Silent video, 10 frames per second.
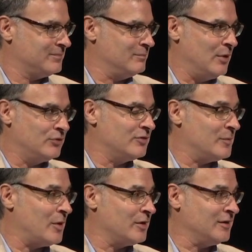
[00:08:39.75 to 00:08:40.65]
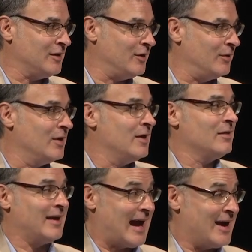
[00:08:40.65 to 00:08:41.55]
Most of them already know.
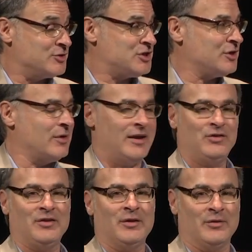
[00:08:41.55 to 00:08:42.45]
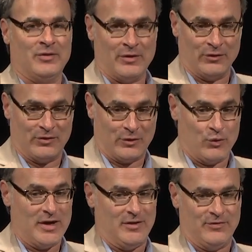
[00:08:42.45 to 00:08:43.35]
Like our generation, there's the
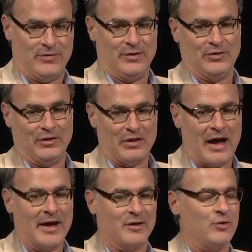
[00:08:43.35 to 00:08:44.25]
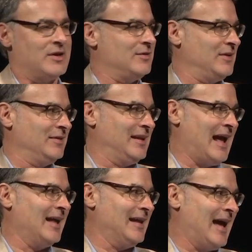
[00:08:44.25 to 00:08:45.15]
grief. There's a lot of grieving that
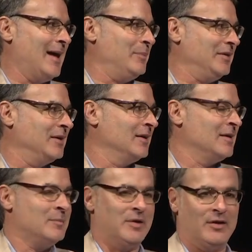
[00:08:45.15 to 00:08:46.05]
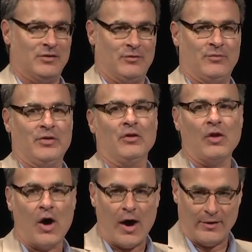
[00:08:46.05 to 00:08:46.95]
had to happen because of the
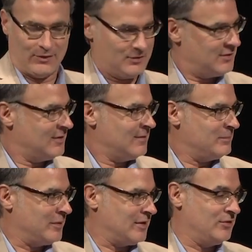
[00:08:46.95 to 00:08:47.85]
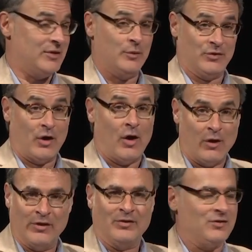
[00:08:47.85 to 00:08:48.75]
loss, because there was
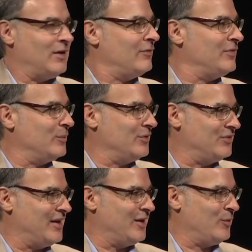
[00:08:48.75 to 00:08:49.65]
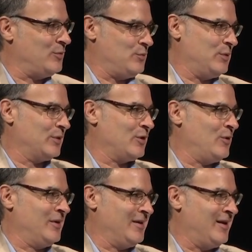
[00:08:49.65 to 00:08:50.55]
all this stuff that was there when we were
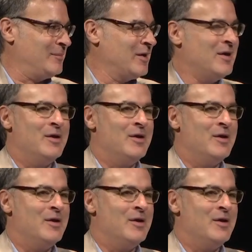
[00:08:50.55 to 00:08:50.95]
growing up.